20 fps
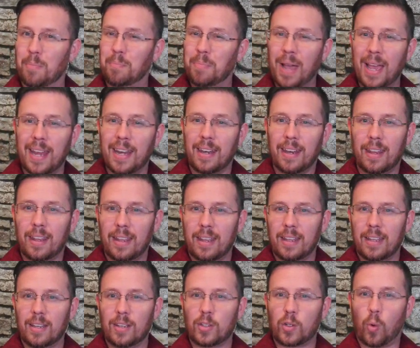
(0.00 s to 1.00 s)
But
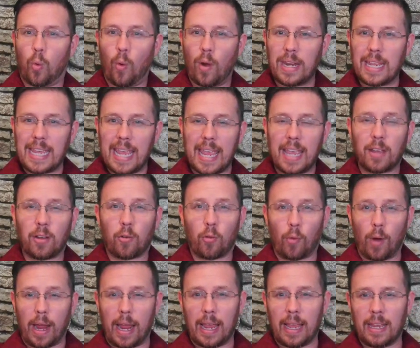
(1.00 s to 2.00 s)

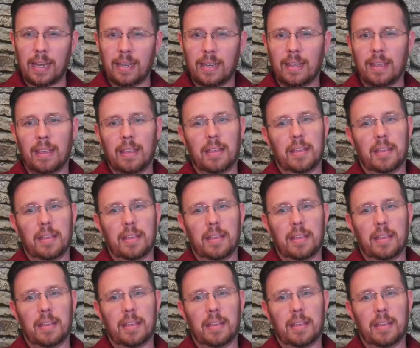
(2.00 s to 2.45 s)
$28,000?